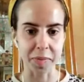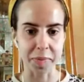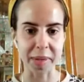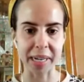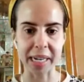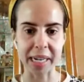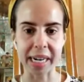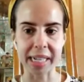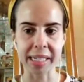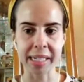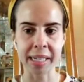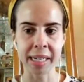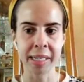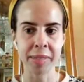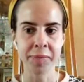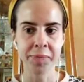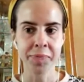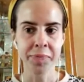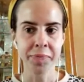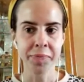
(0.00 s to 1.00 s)
because
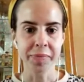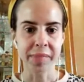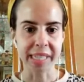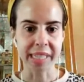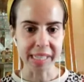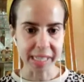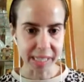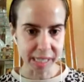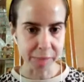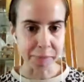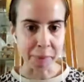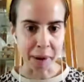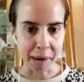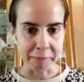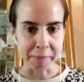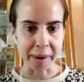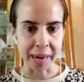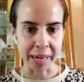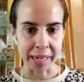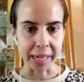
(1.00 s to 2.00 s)
this is my
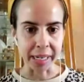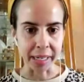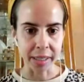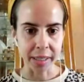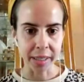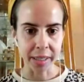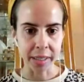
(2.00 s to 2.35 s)
money.